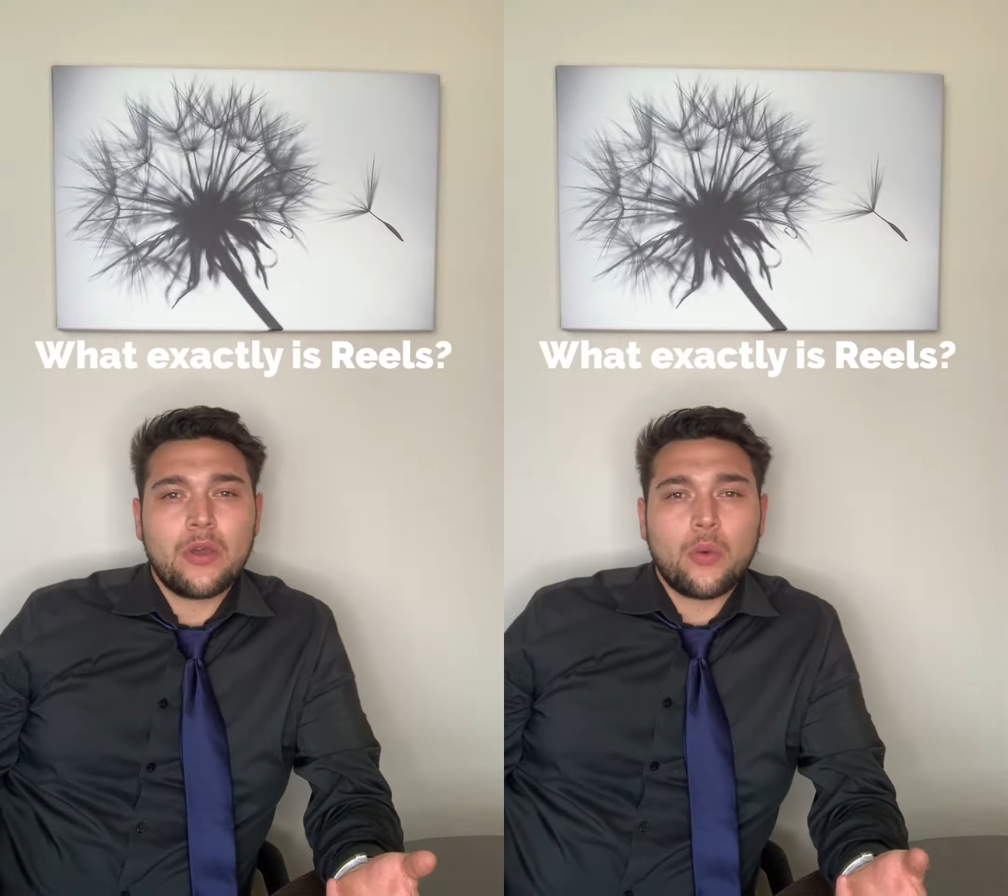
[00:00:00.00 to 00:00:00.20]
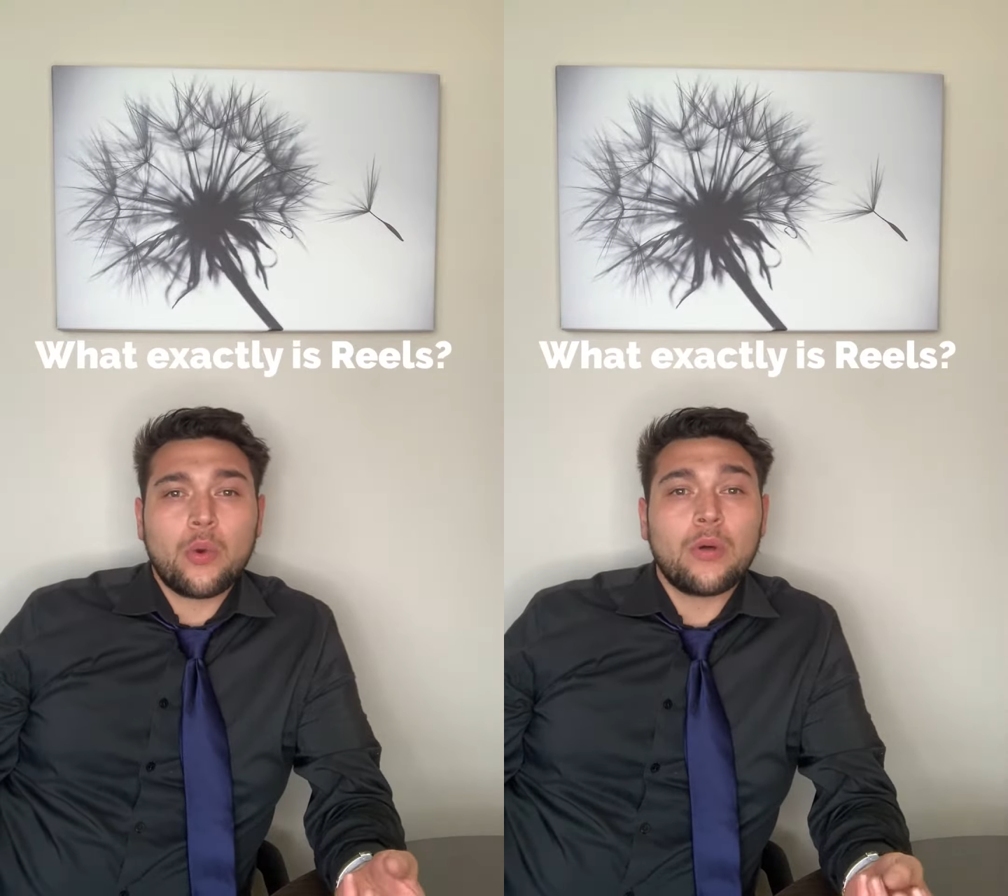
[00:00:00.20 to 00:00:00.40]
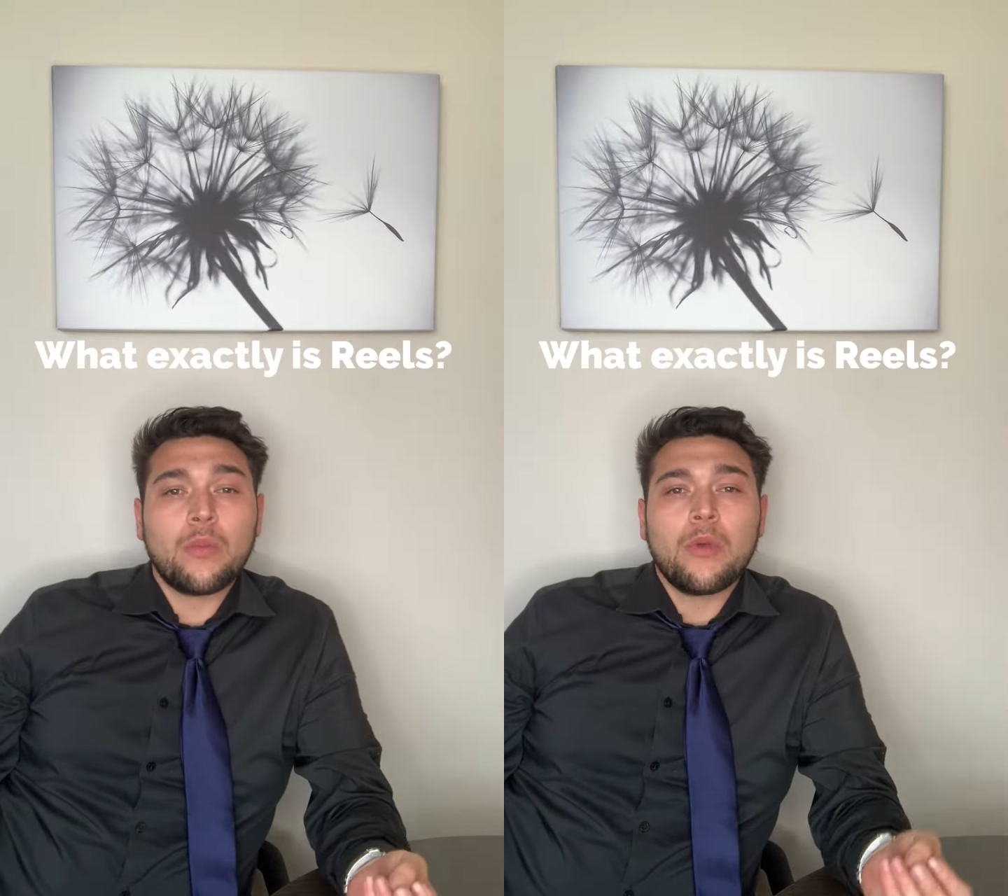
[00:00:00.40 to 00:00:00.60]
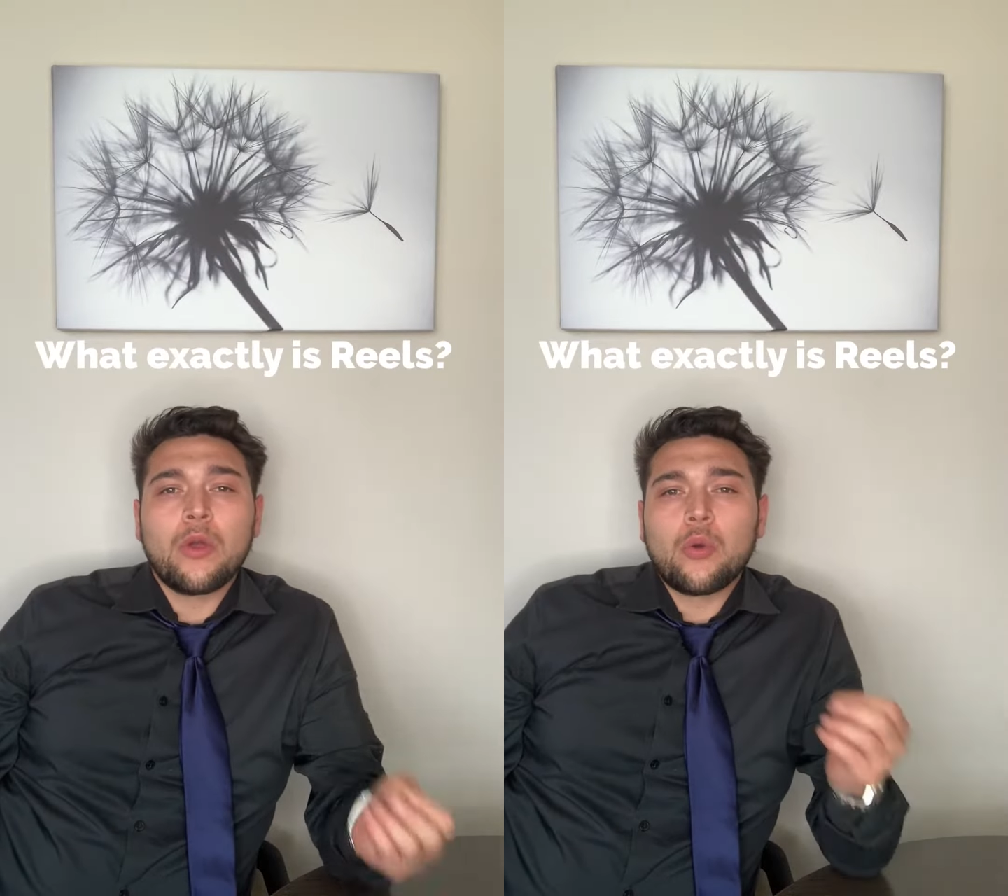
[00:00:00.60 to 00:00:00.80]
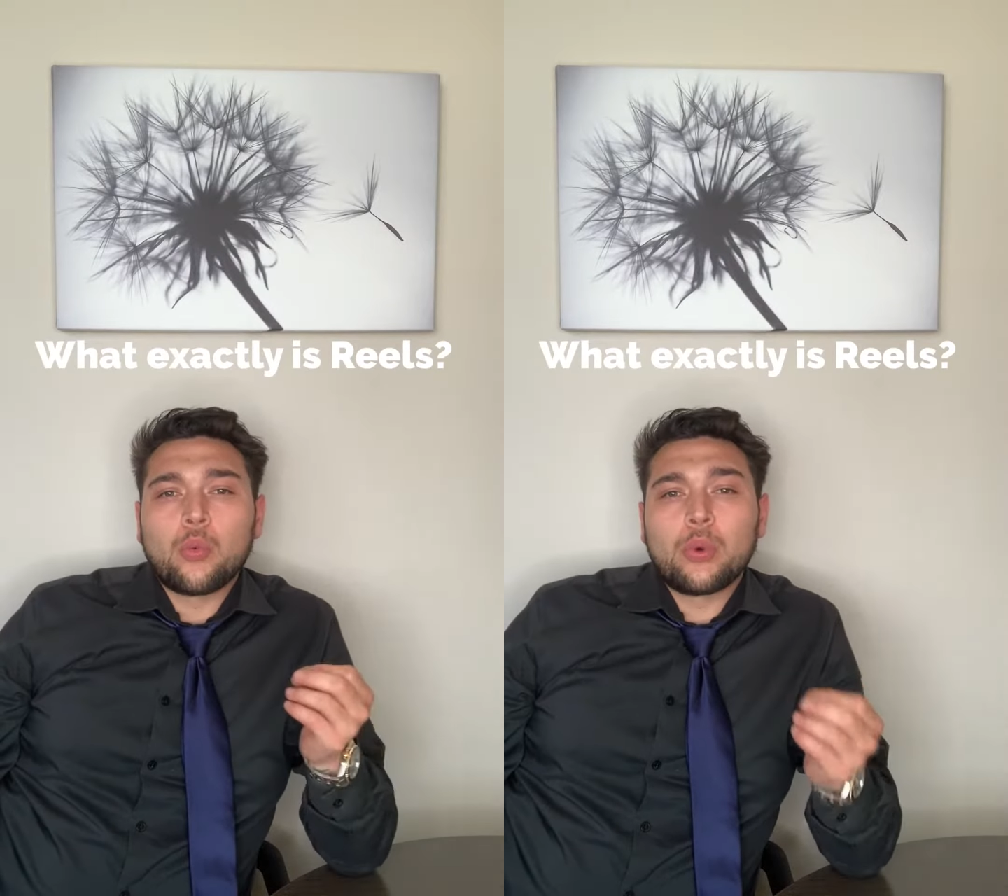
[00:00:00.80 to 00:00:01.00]
Well,
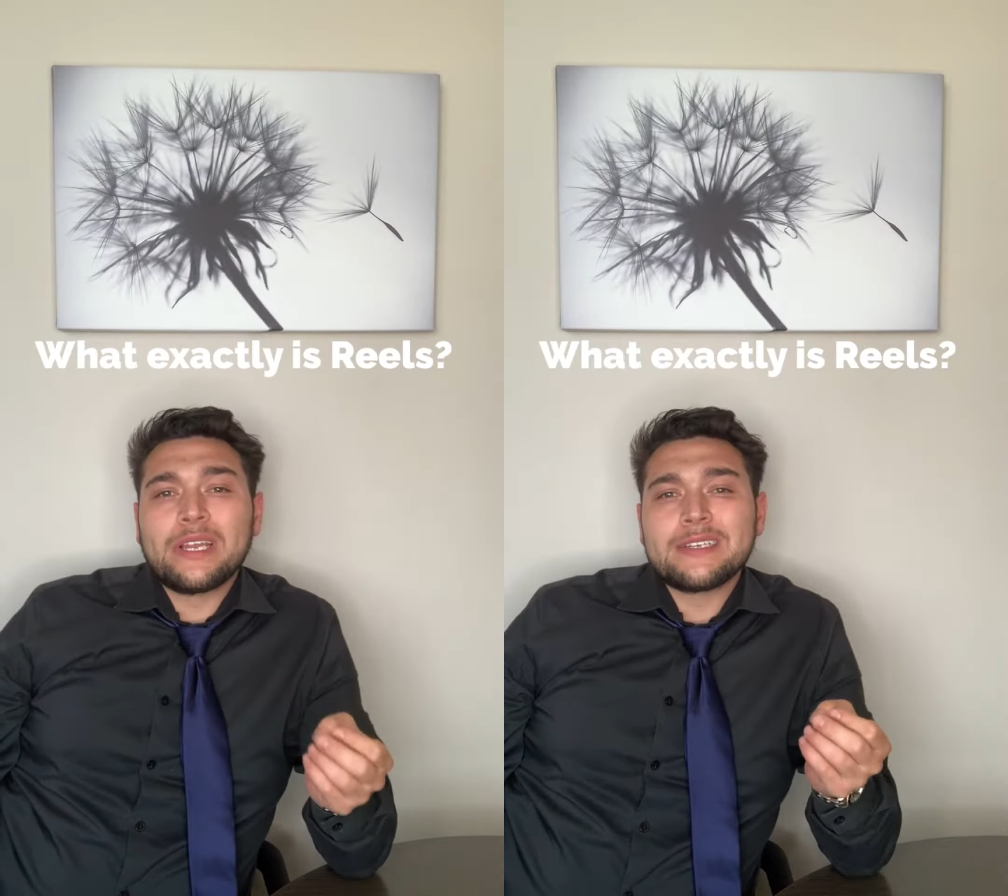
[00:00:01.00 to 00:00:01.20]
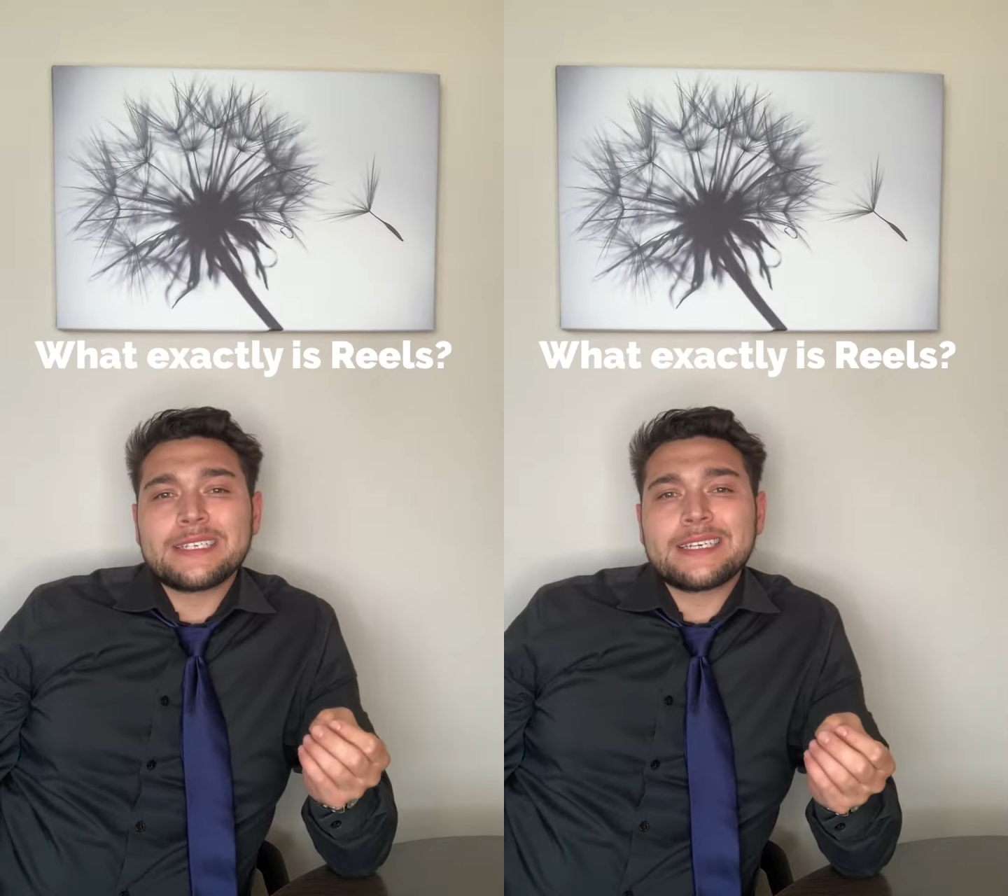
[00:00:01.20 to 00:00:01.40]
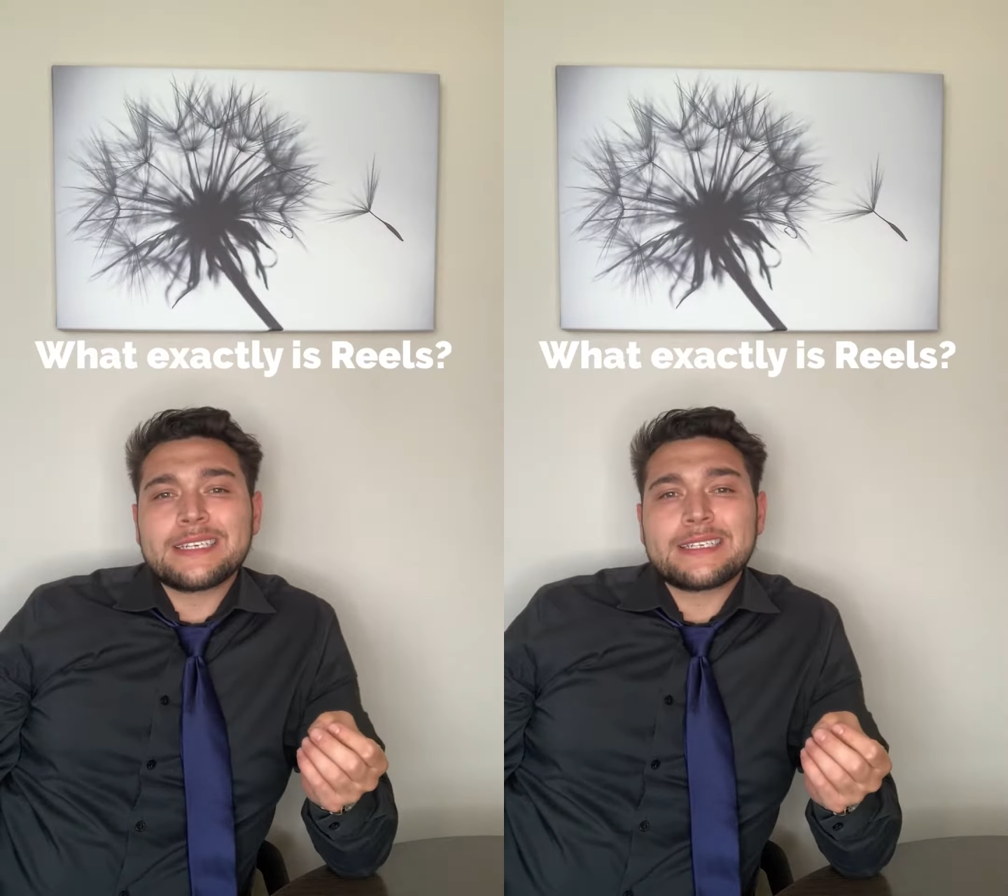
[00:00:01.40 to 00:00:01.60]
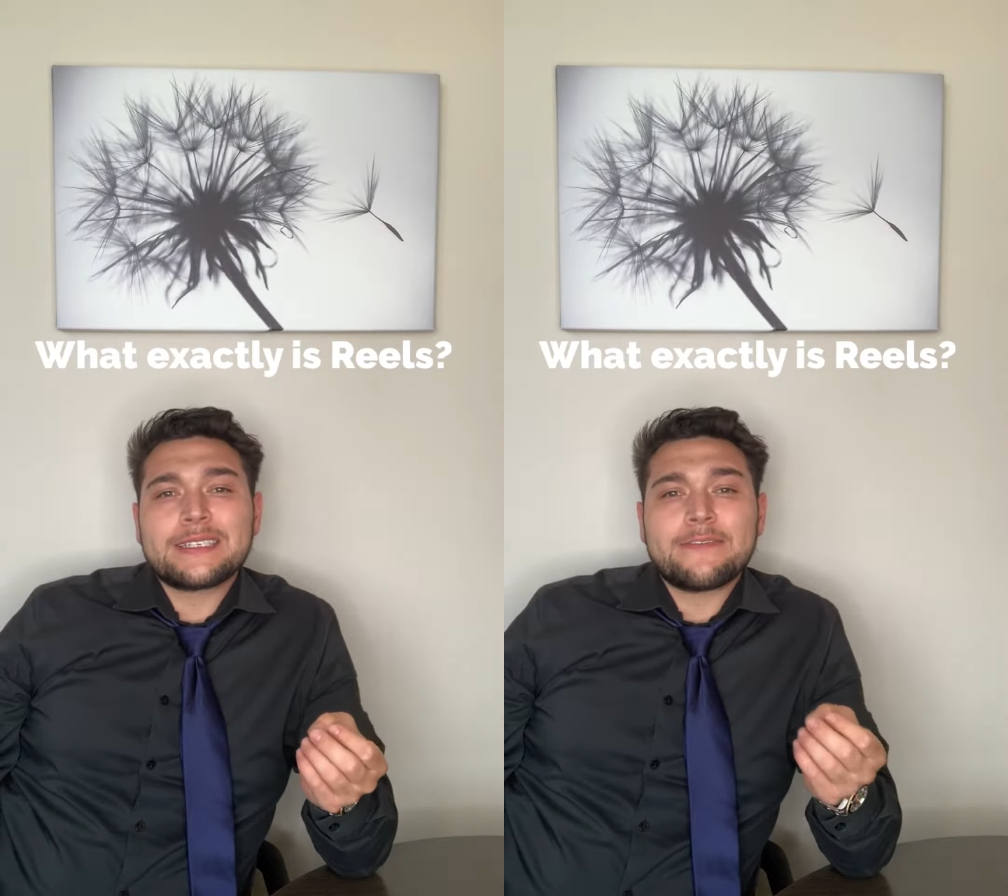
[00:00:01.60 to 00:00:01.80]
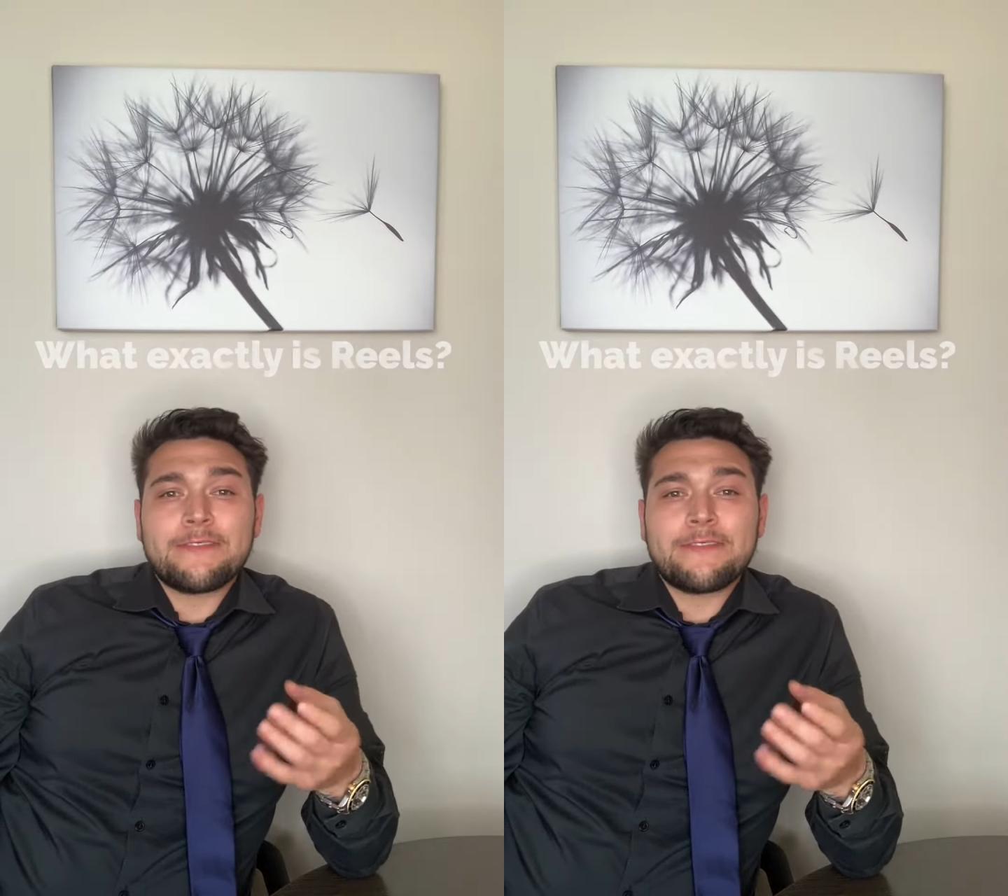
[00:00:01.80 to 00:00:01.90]
Reels is